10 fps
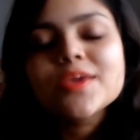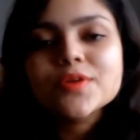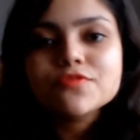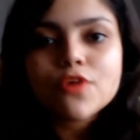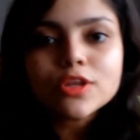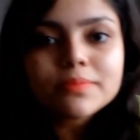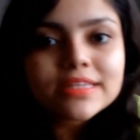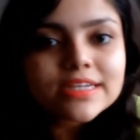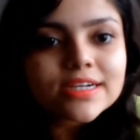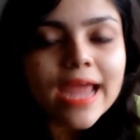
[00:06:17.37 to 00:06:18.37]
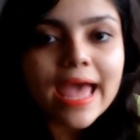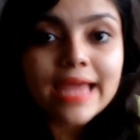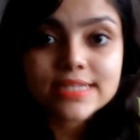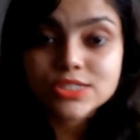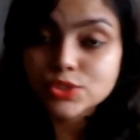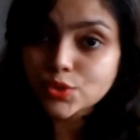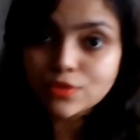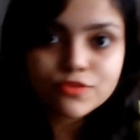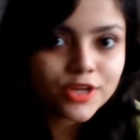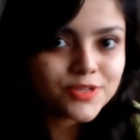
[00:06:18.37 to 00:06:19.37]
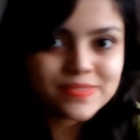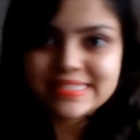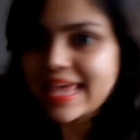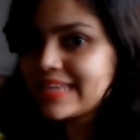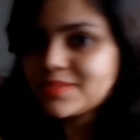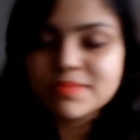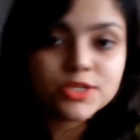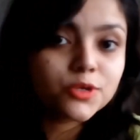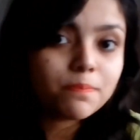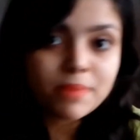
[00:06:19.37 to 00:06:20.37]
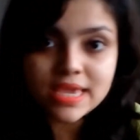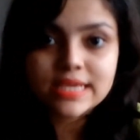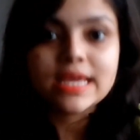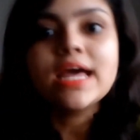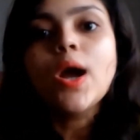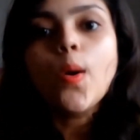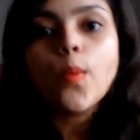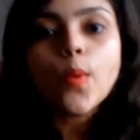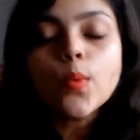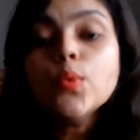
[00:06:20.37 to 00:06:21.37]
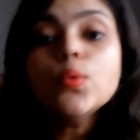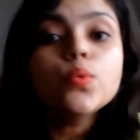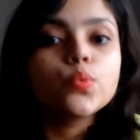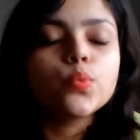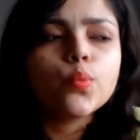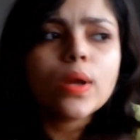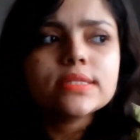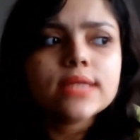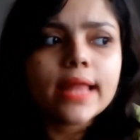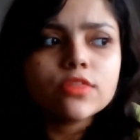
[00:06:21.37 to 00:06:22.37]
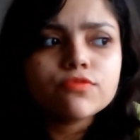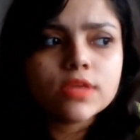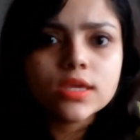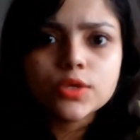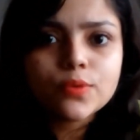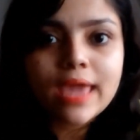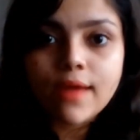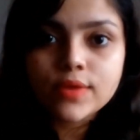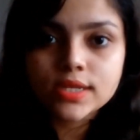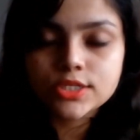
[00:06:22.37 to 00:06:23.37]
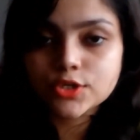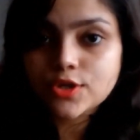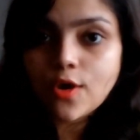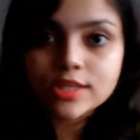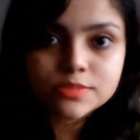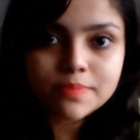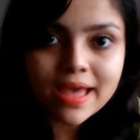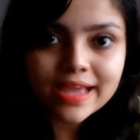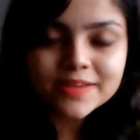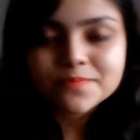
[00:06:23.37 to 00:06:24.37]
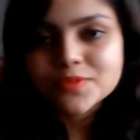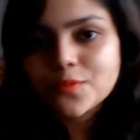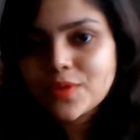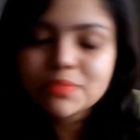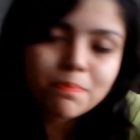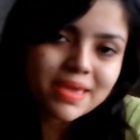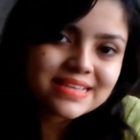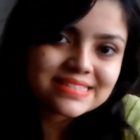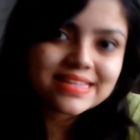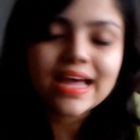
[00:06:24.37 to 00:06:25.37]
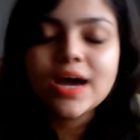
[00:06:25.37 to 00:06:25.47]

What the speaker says: You can follow me there and don't forget to send me your pic or what kind of thing you carry in your college bag with pics.